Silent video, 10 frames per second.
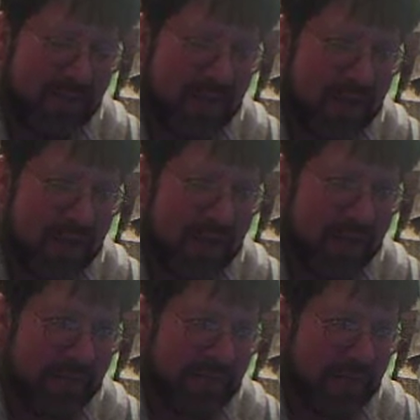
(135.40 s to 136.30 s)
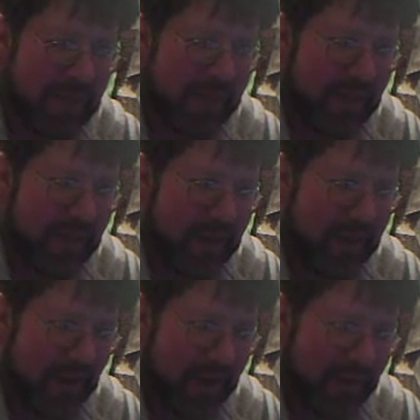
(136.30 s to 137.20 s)
the. Uh,
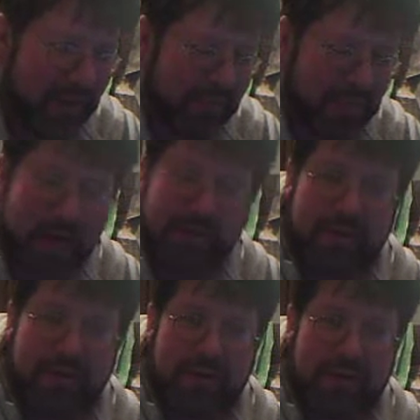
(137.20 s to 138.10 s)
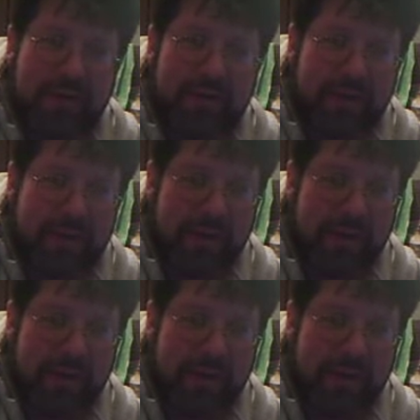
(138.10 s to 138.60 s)
I, am moderately good.